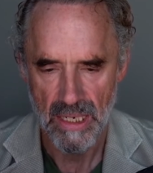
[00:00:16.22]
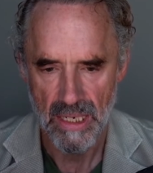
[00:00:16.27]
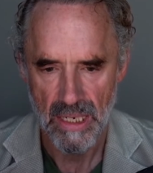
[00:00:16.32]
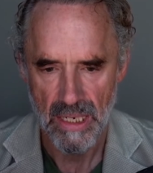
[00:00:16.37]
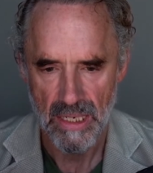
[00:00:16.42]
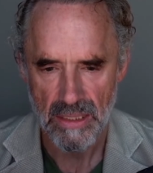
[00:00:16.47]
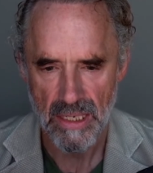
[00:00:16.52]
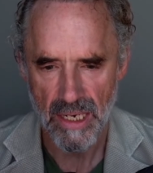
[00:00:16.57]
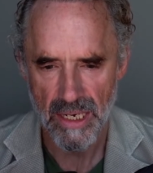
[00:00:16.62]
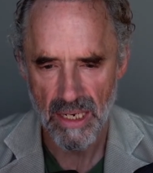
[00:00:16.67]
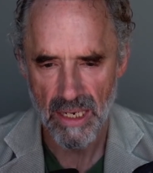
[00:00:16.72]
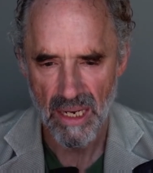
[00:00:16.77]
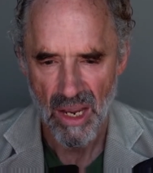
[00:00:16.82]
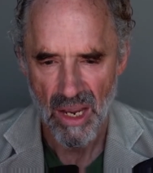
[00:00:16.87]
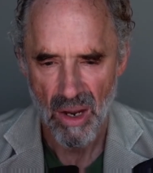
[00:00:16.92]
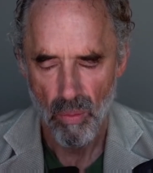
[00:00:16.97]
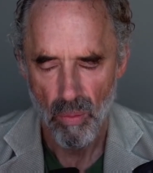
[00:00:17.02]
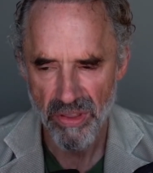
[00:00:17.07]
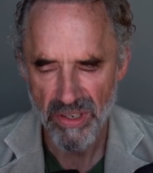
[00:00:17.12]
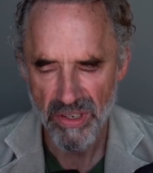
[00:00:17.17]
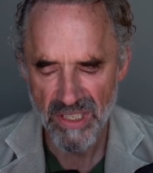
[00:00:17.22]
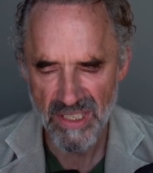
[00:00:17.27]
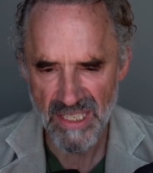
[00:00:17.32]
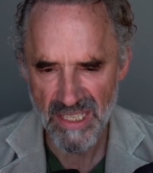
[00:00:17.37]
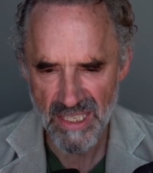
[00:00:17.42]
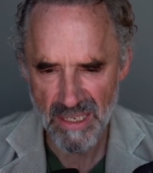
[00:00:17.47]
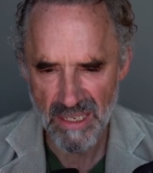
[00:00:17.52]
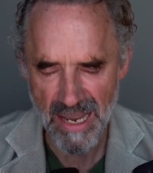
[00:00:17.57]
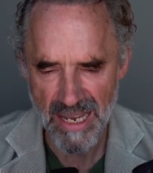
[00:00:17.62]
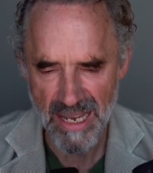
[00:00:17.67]
It's like, well, the
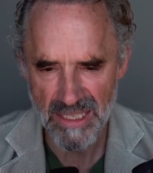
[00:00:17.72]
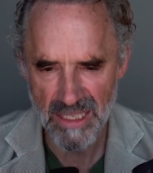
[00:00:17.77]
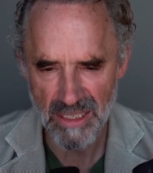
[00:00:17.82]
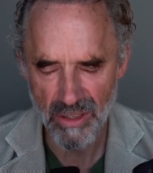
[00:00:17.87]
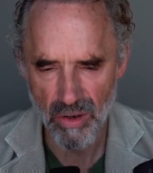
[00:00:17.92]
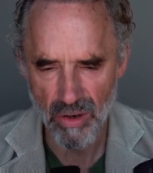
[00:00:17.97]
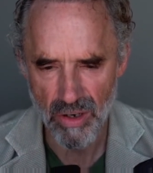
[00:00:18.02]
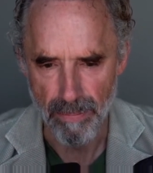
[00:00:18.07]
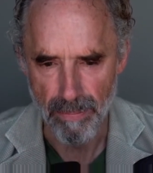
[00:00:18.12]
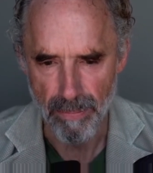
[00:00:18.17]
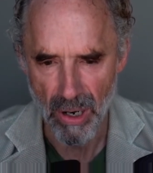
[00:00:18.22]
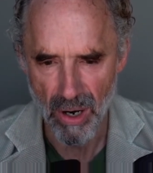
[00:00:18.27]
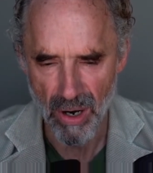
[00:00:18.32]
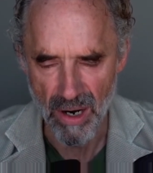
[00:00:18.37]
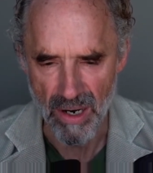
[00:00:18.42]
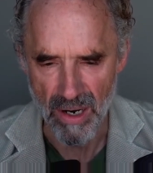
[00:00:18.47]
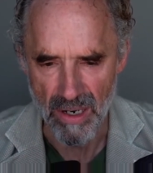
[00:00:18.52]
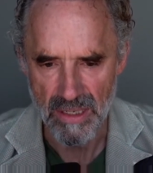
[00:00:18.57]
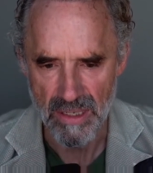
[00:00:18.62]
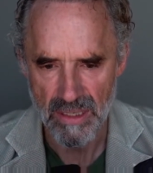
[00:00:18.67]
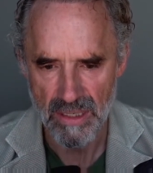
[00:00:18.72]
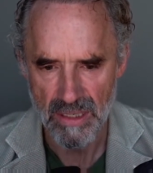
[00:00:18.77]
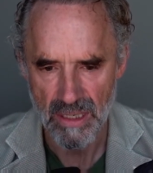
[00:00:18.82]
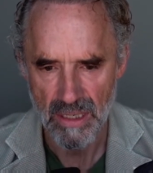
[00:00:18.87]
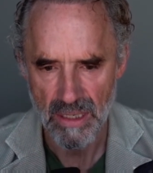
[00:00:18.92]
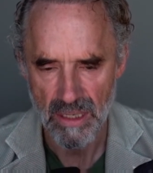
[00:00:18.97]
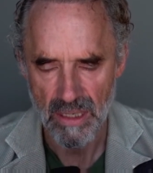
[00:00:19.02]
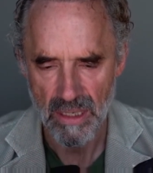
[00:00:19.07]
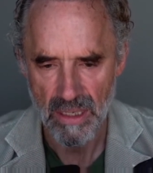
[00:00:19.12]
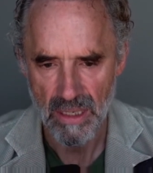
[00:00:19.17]
system has a lot of parts,
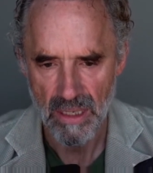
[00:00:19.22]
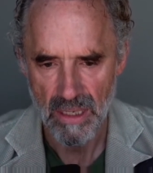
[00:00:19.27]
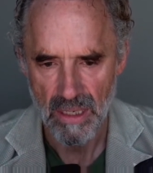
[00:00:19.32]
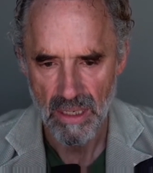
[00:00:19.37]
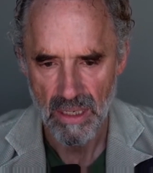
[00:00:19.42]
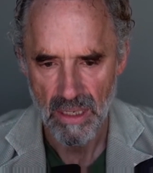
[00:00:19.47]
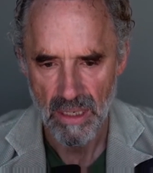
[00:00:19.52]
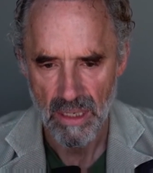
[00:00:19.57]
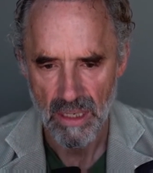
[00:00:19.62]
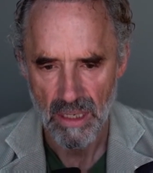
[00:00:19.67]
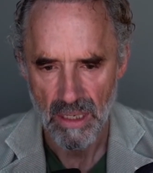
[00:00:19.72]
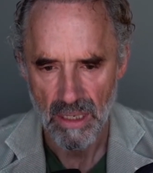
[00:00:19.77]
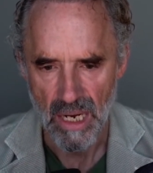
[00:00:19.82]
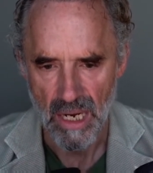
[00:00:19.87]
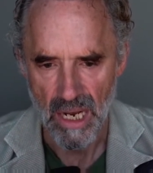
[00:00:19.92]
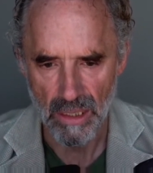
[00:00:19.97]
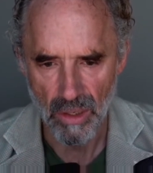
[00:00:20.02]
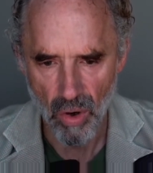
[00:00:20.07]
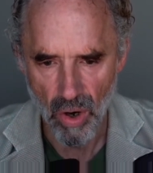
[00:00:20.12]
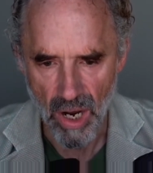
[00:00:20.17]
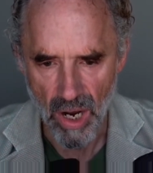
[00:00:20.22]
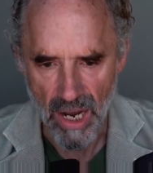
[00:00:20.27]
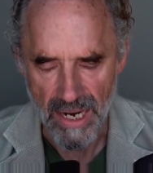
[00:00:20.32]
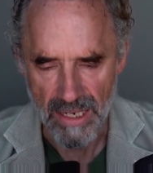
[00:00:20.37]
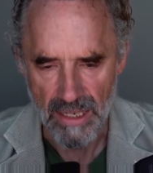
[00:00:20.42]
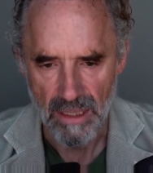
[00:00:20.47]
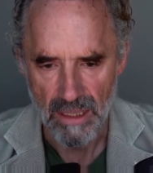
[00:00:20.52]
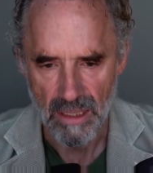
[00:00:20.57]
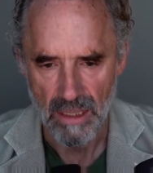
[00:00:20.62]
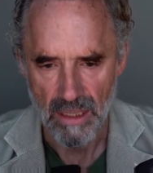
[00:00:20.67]
a lot.